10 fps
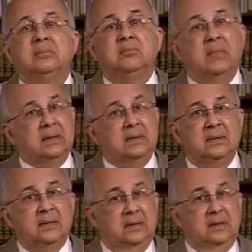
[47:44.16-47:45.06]
but
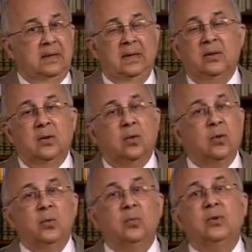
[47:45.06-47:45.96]
in the
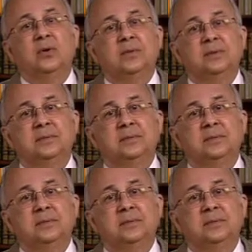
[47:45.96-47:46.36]
whole world.